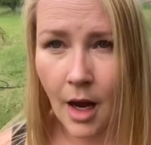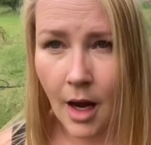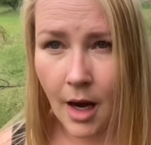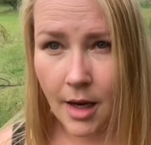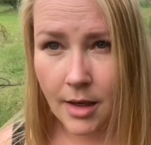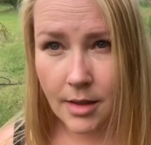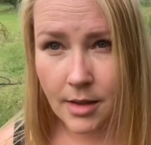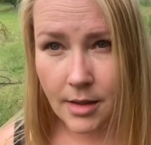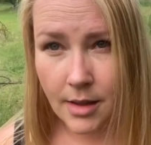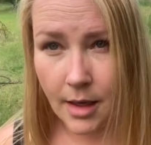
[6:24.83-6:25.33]
I
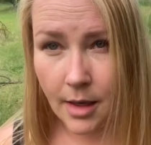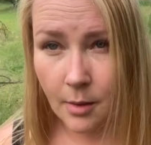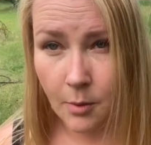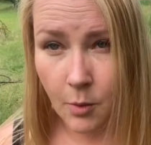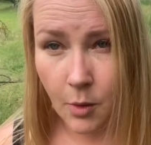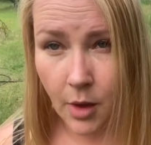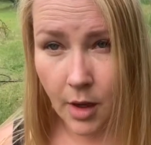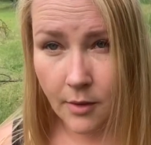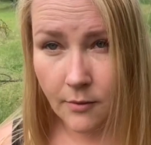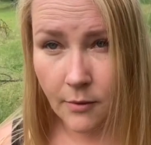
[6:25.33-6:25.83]
had to take a
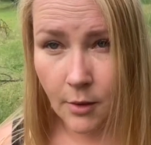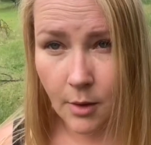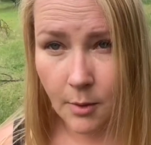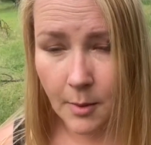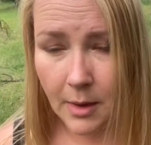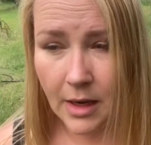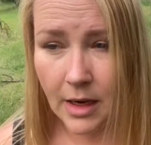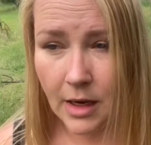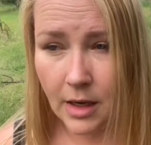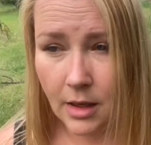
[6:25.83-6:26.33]
break for a
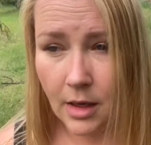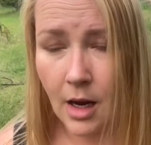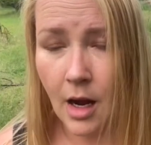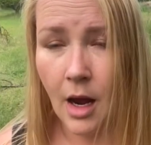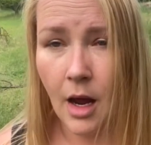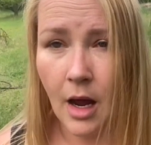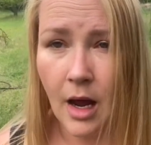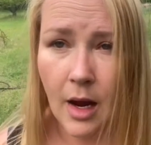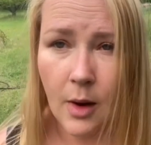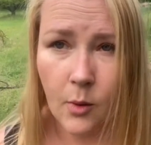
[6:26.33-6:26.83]
minute.
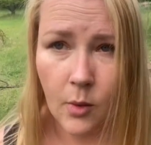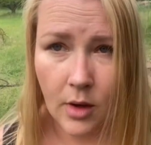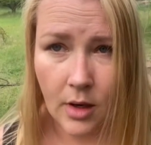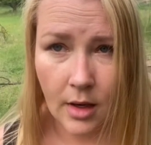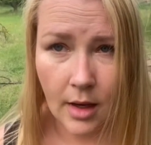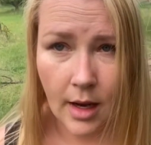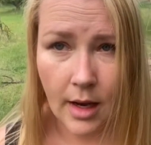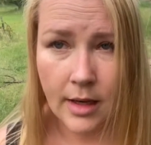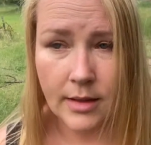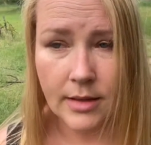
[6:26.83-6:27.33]
I
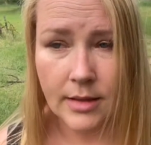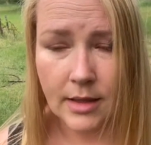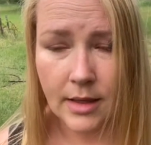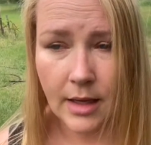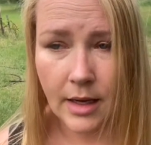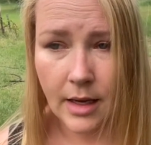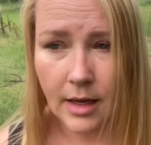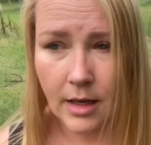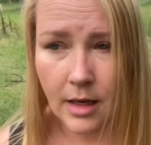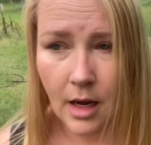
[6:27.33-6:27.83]
realized
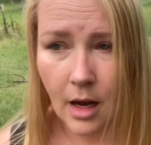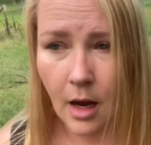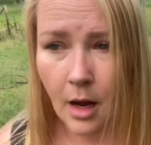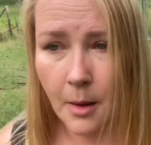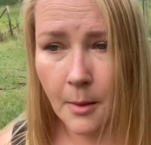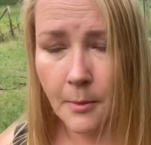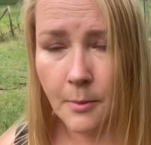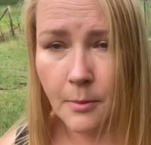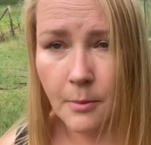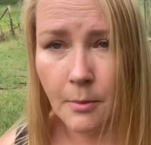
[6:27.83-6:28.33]
that
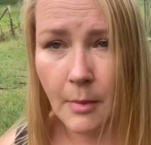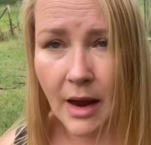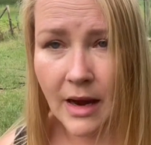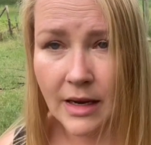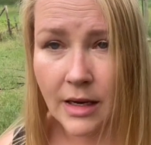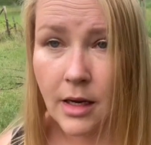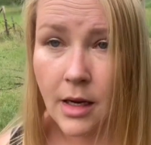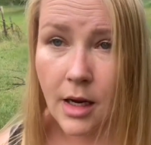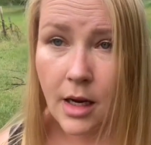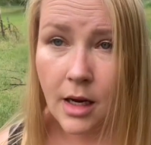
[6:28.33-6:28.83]
um, my
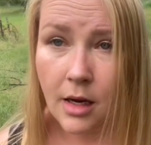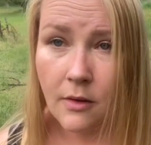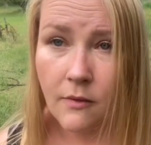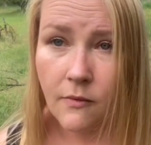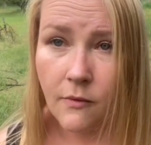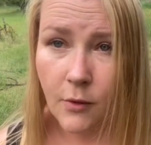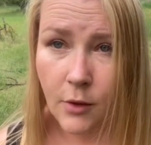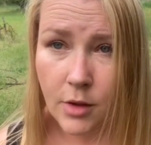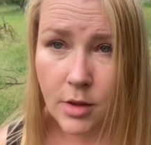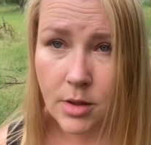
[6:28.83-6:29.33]
need
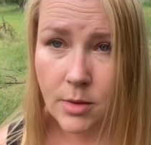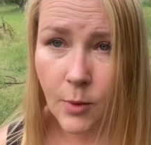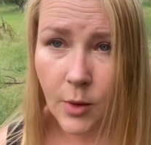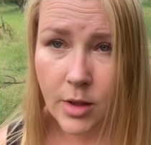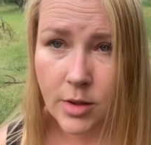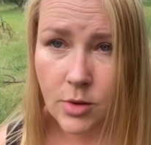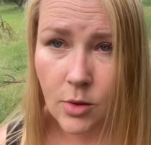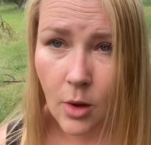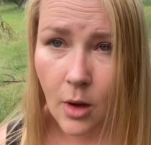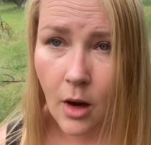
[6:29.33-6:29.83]
for
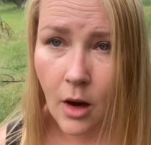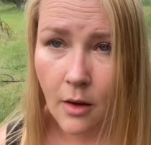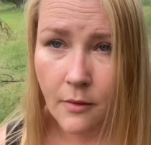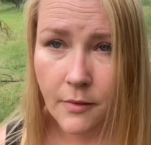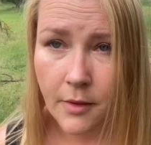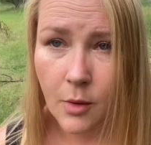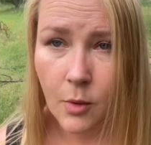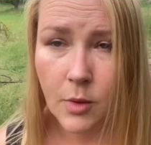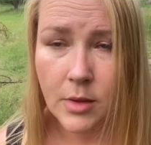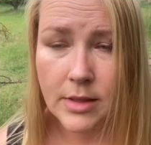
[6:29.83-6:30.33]
espresso
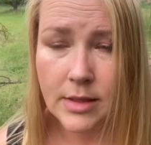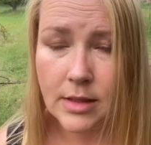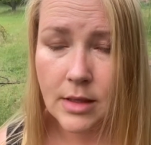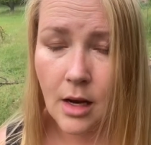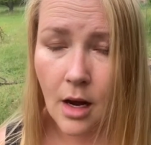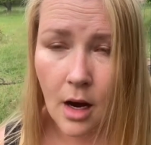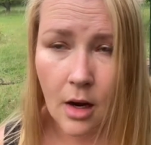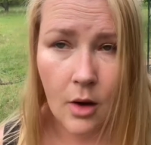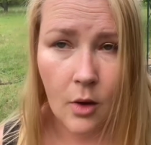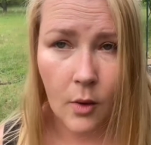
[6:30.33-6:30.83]
coffee was
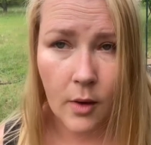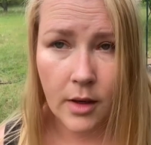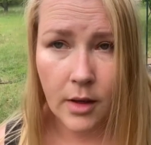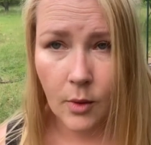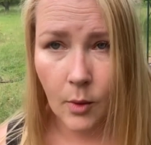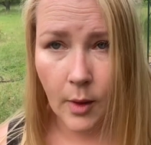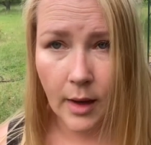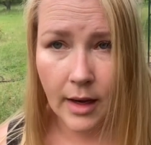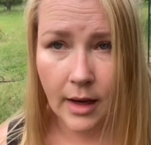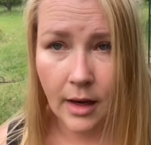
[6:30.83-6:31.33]
not going to
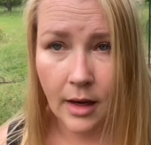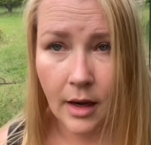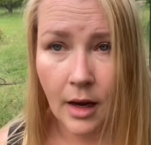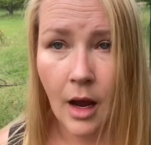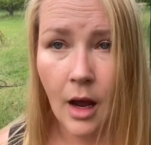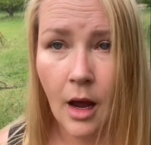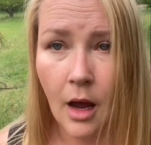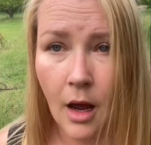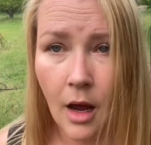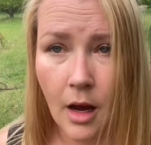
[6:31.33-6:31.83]
wait
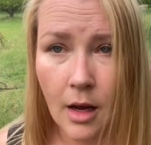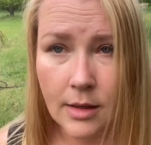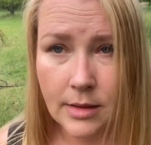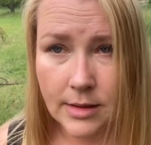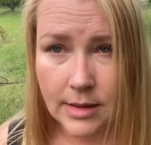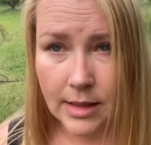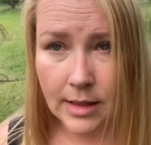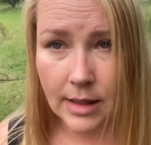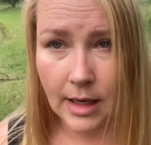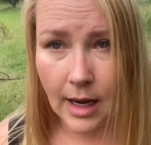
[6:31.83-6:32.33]

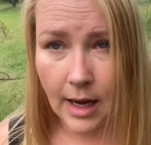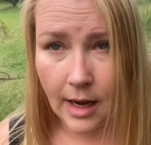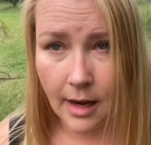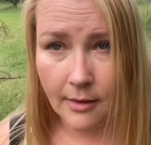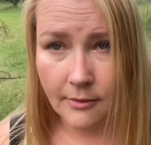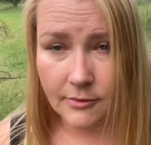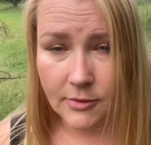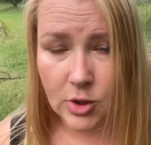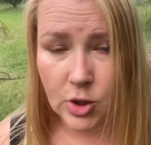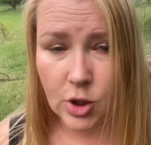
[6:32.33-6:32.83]
until
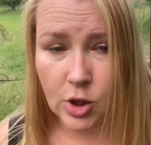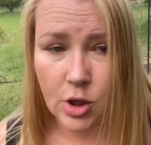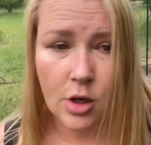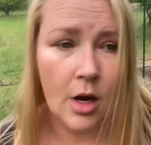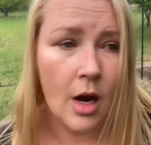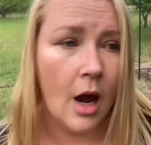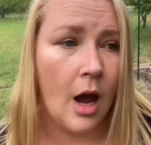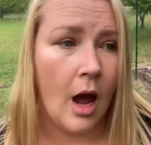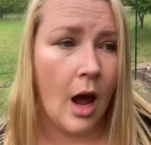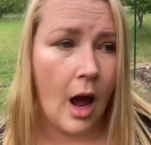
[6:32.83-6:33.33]
after
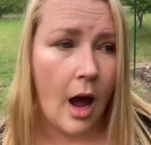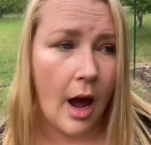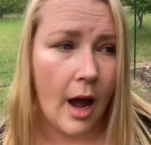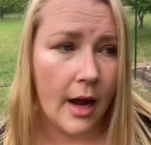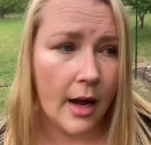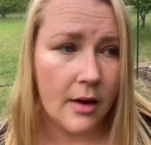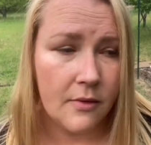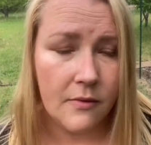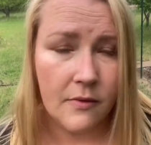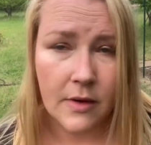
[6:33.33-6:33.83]
I
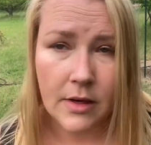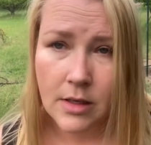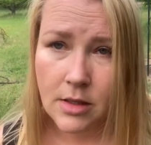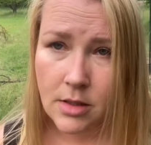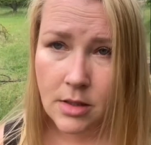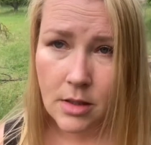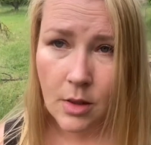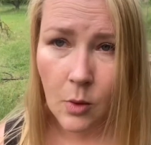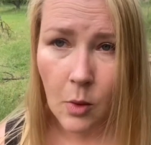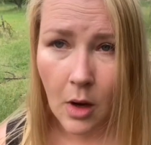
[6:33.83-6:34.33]
had
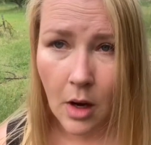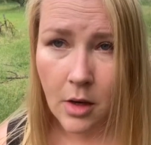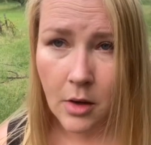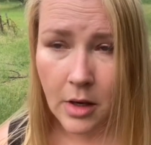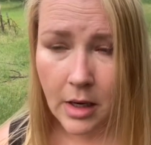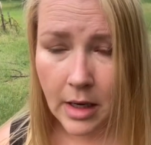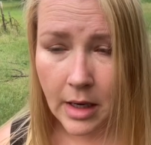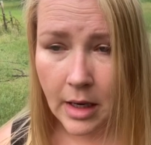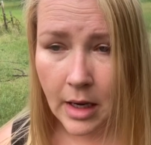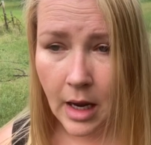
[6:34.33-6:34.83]
finished the
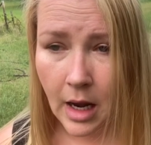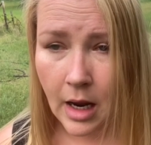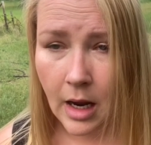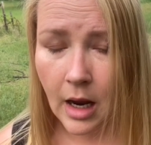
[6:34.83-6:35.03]
watering.